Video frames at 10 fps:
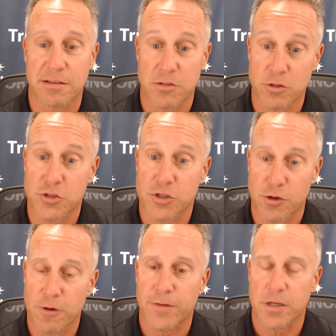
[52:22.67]
yeah. their
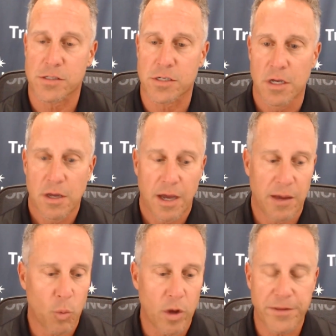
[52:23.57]
service,
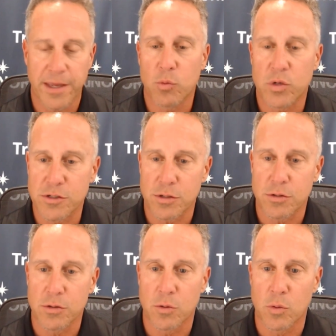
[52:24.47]
on what they yeah. would
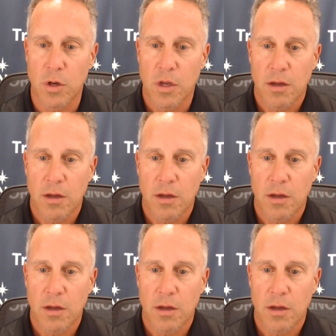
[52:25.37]
do